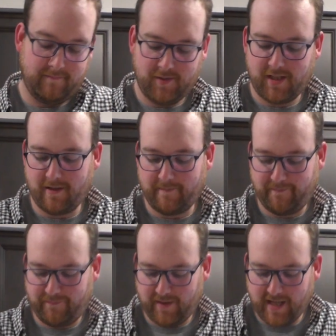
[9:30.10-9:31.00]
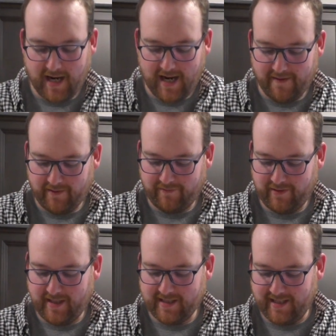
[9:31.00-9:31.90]
So, gotta have a
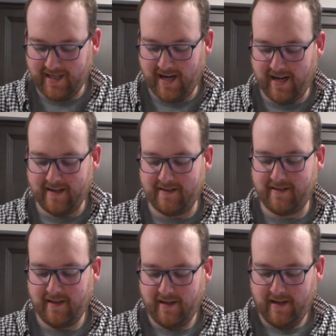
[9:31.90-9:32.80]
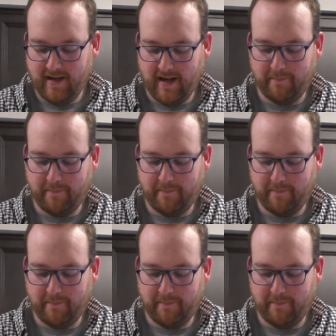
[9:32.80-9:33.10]
free, clean hand at